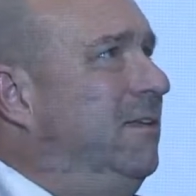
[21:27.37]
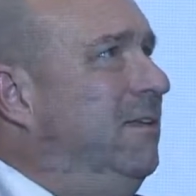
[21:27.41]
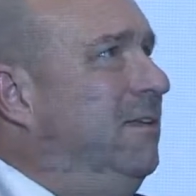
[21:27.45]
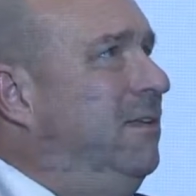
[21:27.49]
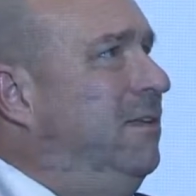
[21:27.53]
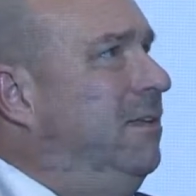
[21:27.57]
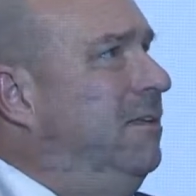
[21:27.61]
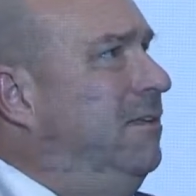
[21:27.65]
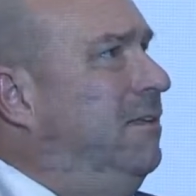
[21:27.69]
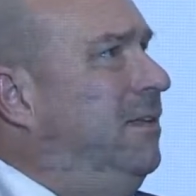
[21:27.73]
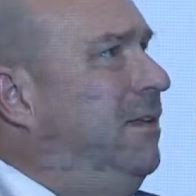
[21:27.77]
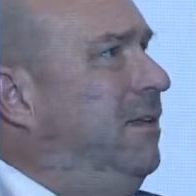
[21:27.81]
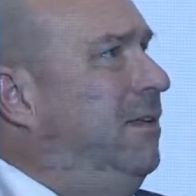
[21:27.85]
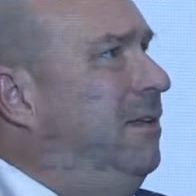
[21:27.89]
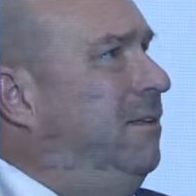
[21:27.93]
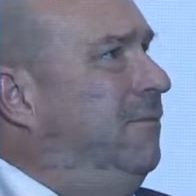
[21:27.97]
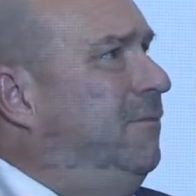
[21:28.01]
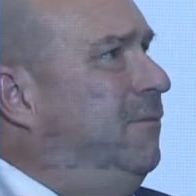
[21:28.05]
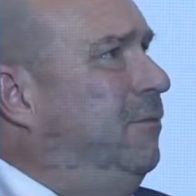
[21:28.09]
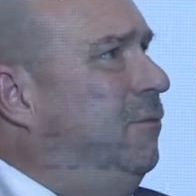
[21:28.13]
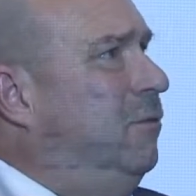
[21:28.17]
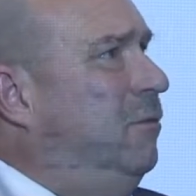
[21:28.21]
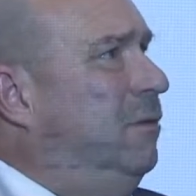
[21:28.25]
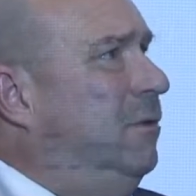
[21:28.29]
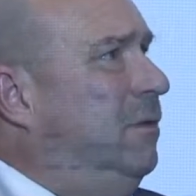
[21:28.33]
than
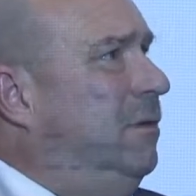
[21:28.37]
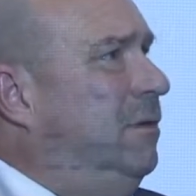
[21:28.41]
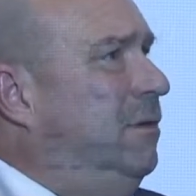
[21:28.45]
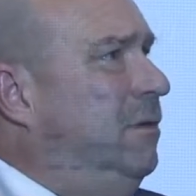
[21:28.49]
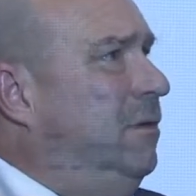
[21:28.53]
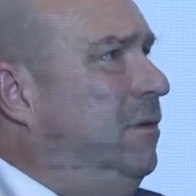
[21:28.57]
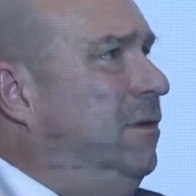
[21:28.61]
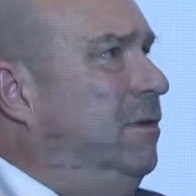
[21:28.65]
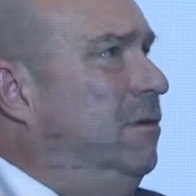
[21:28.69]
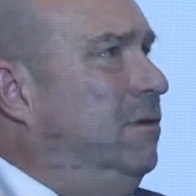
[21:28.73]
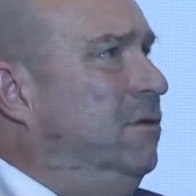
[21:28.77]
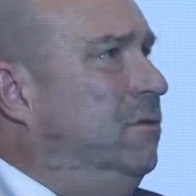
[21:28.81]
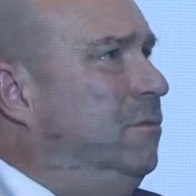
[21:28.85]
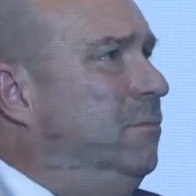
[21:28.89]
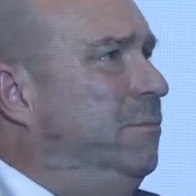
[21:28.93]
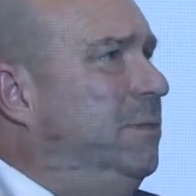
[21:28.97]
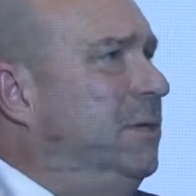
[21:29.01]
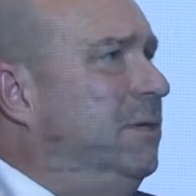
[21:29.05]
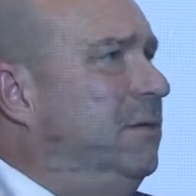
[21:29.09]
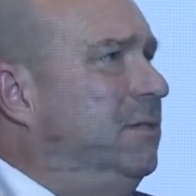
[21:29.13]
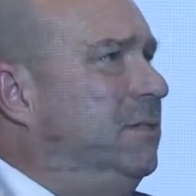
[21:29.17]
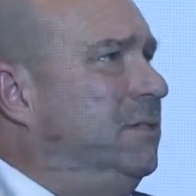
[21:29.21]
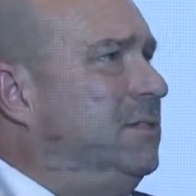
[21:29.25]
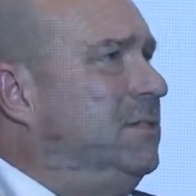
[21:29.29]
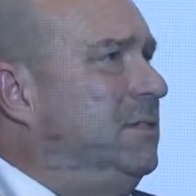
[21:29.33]
for new
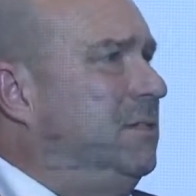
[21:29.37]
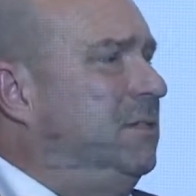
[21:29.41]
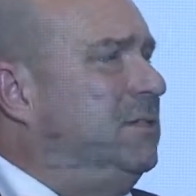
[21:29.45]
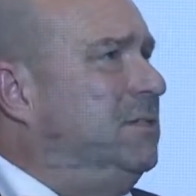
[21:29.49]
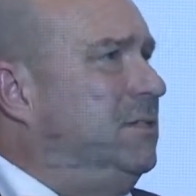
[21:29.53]
buildings.